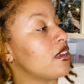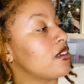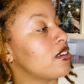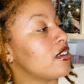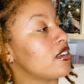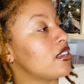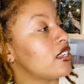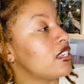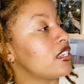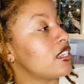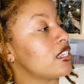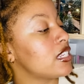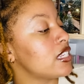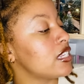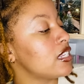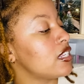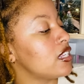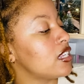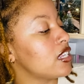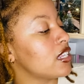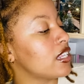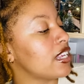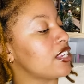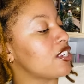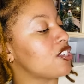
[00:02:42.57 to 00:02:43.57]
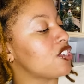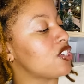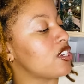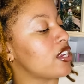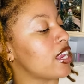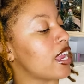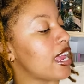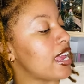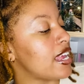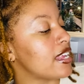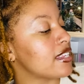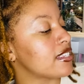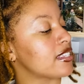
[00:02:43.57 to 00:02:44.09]
it doesn't look like she
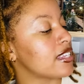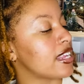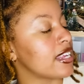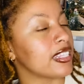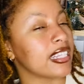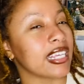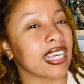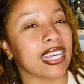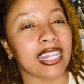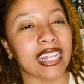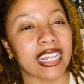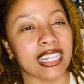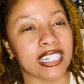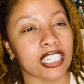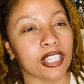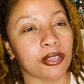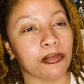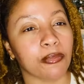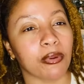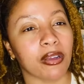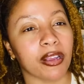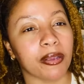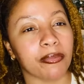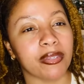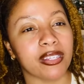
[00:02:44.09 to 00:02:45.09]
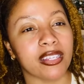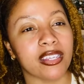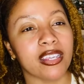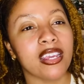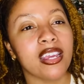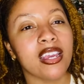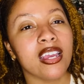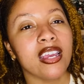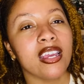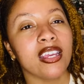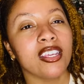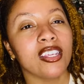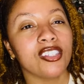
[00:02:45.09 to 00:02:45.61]
has like that classic Barbie
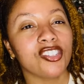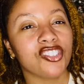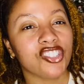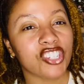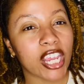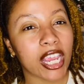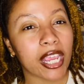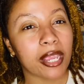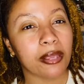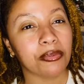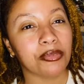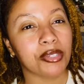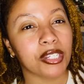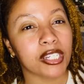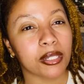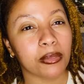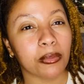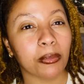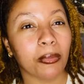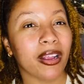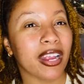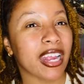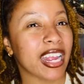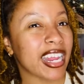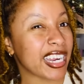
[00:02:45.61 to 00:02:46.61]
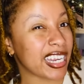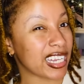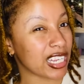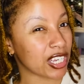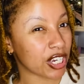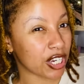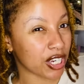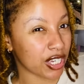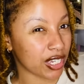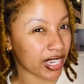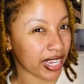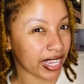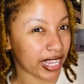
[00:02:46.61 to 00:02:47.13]
shape. She's more kind
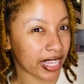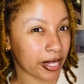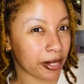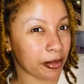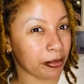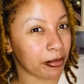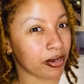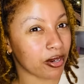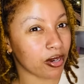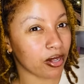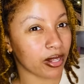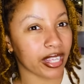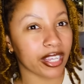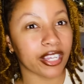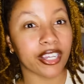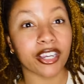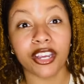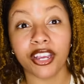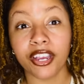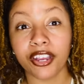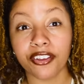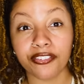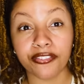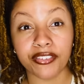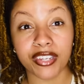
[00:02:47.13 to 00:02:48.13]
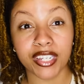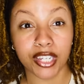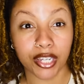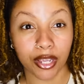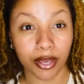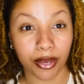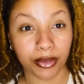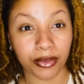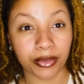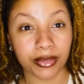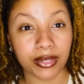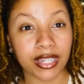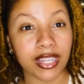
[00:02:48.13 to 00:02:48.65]
of like in the middle, like curvy
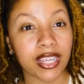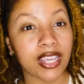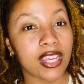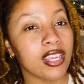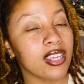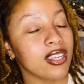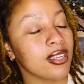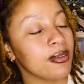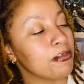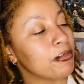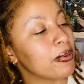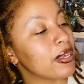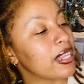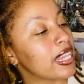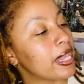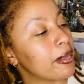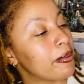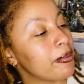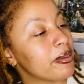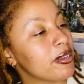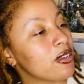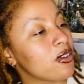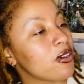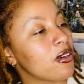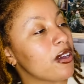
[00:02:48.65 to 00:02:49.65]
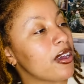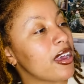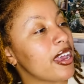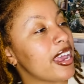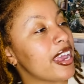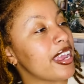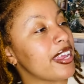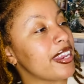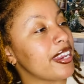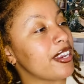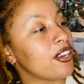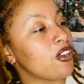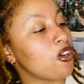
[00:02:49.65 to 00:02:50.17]
toned. But let me go
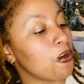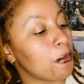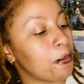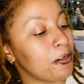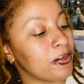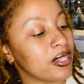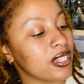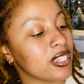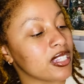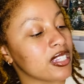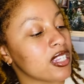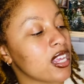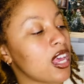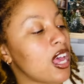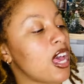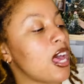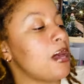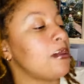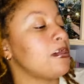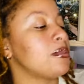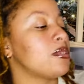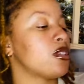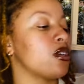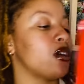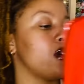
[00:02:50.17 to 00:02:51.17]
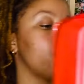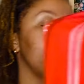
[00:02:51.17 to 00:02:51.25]
ahead and open this up. So